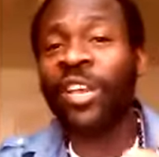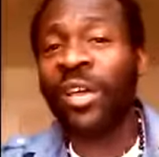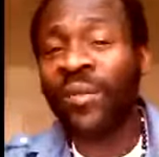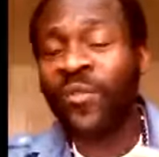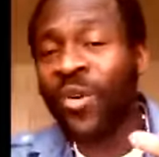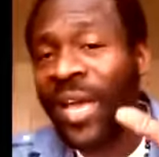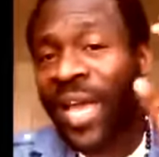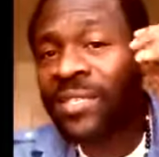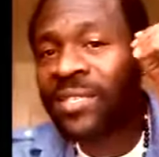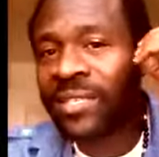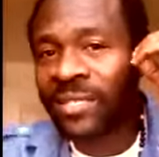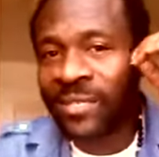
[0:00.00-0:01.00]
we are looking for
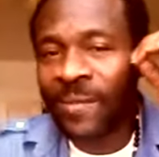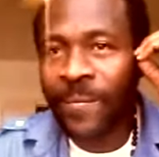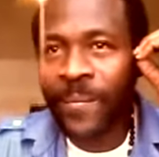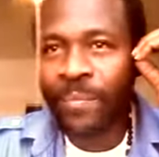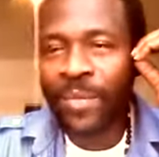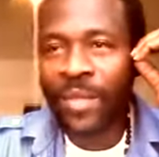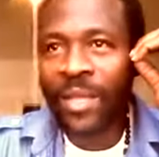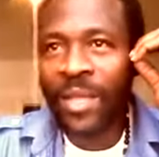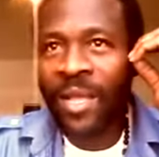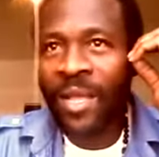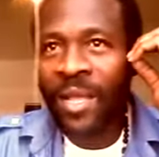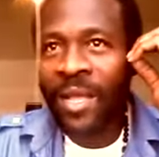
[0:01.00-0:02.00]
answers.
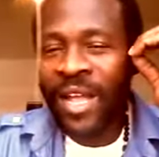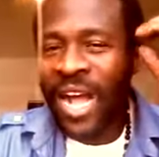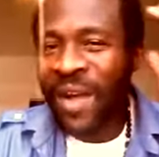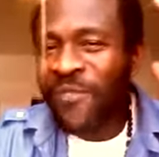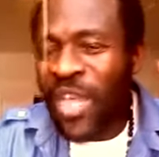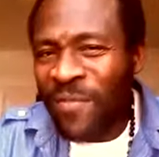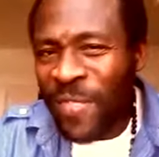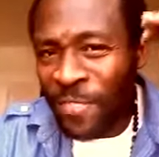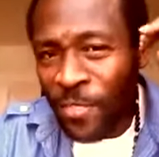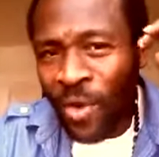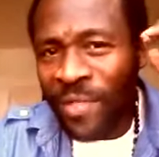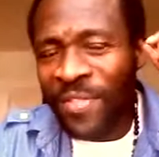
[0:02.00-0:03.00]
Have you ever
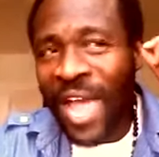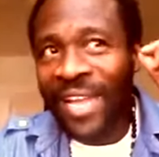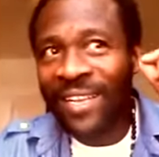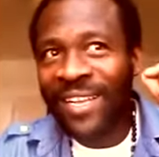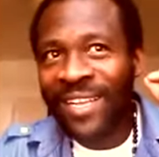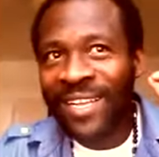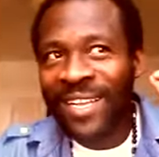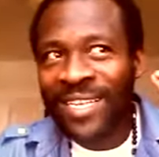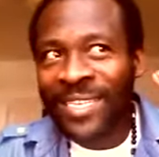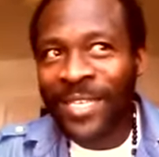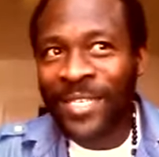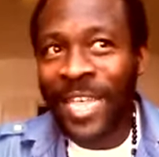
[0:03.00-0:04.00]
thought that
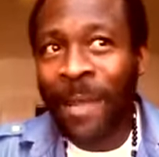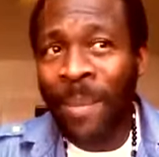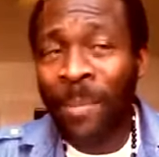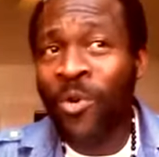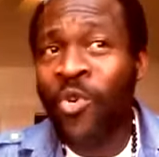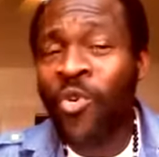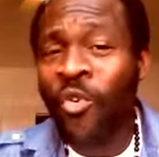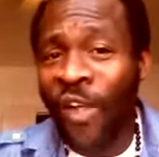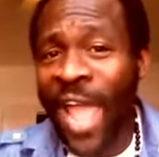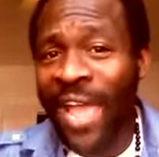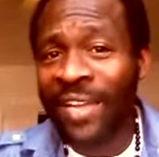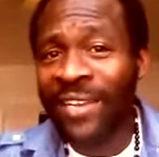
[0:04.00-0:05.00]
the same people who
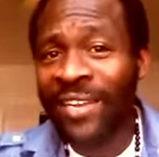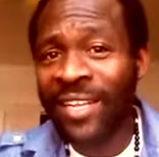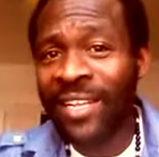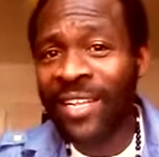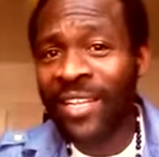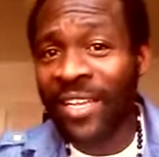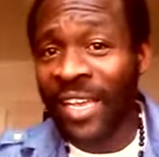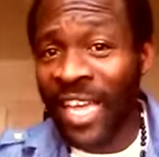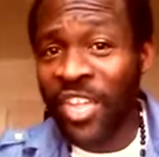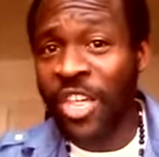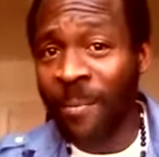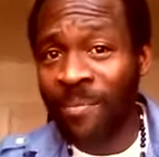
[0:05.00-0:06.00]
ran
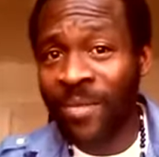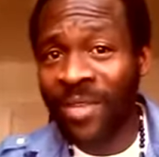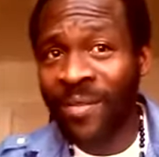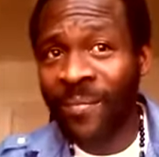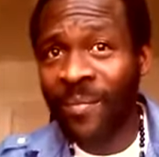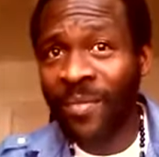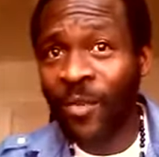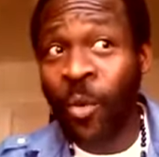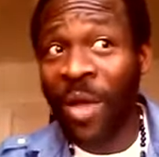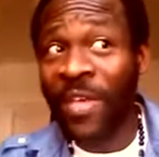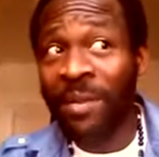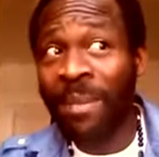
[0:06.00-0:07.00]
Egypt,
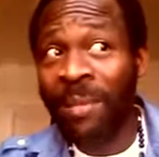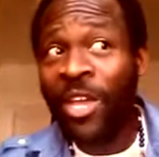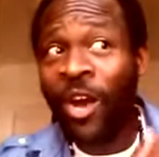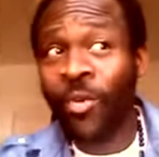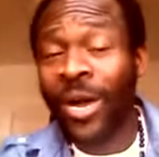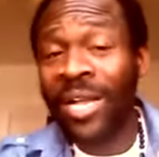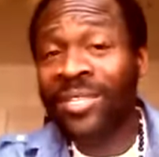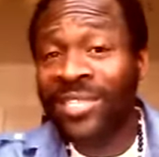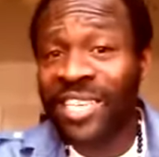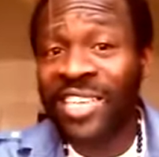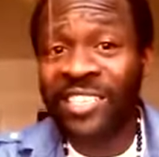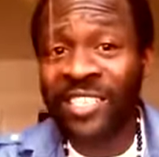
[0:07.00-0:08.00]
whether it may be our
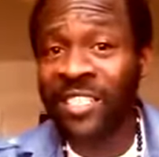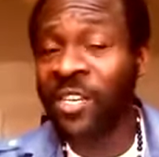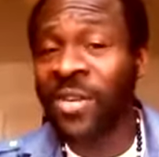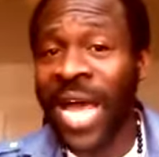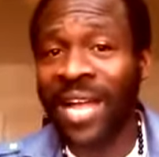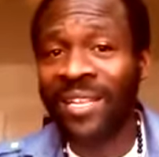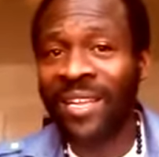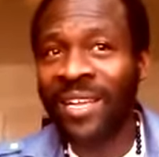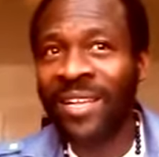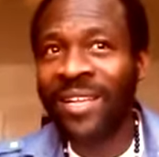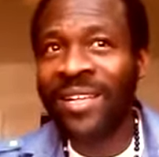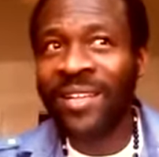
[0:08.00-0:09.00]
ancestors or not,
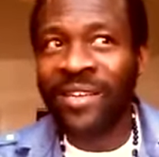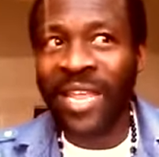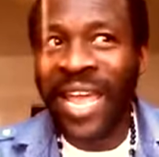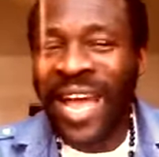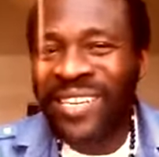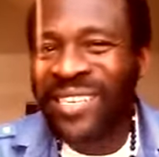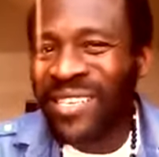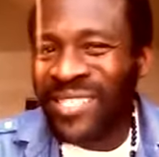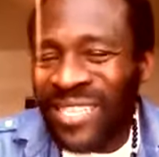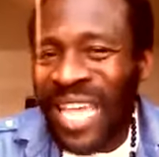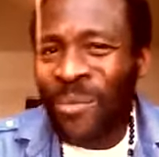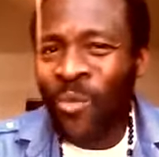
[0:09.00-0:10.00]
they are the
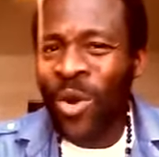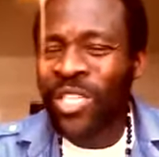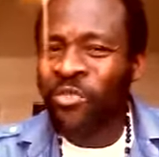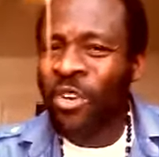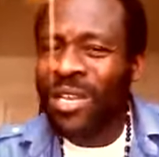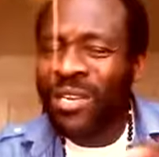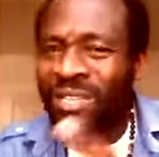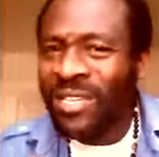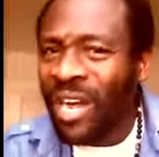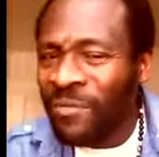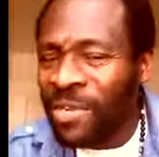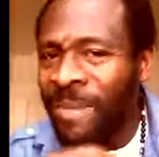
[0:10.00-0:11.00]
same ones running these
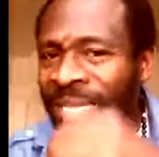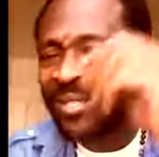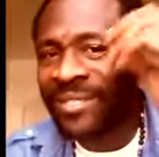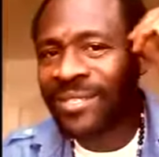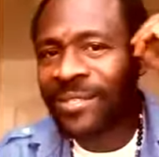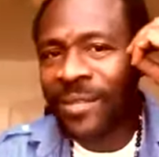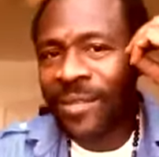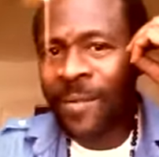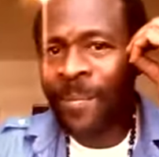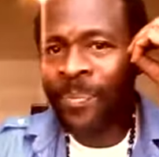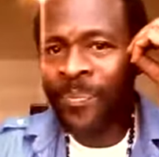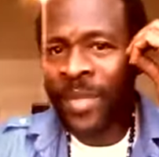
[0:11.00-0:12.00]
governments,
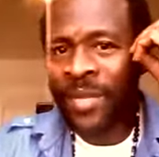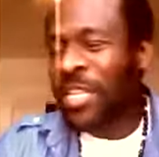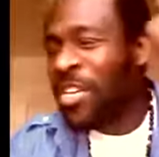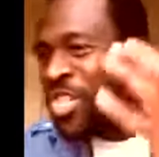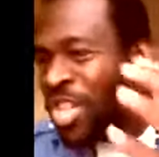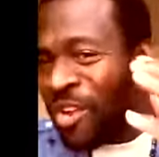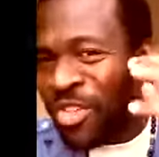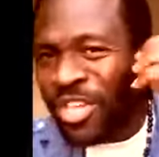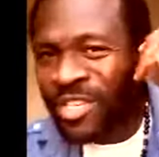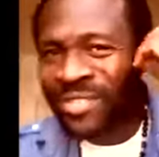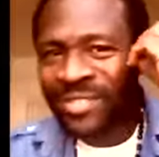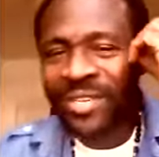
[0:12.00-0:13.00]
these
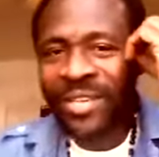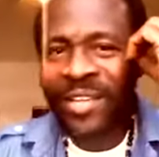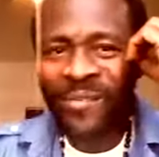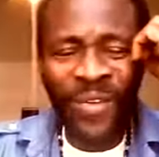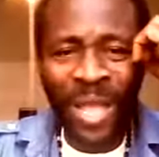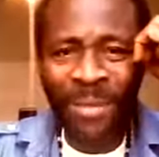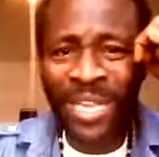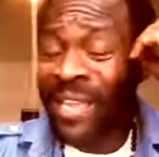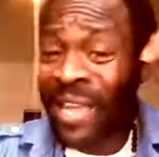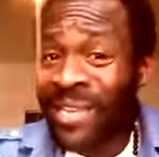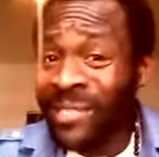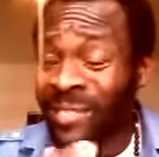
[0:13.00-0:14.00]
churches, family,
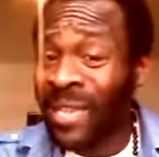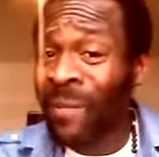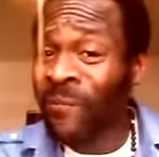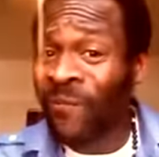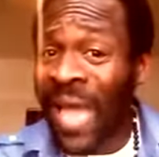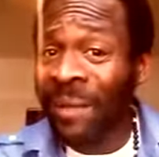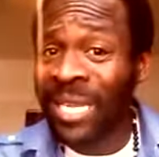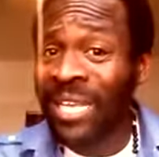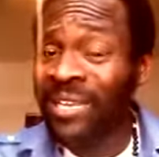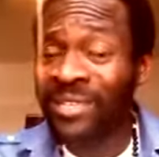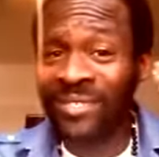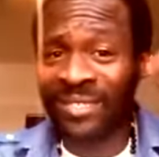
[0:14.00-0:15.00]
they're the same
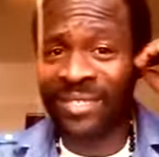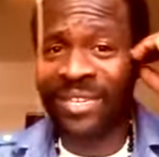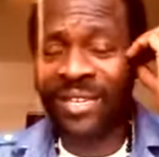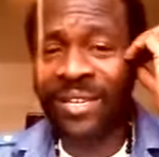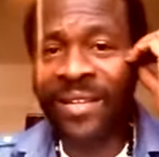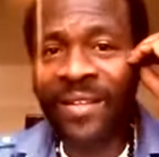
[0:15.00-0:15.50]
families.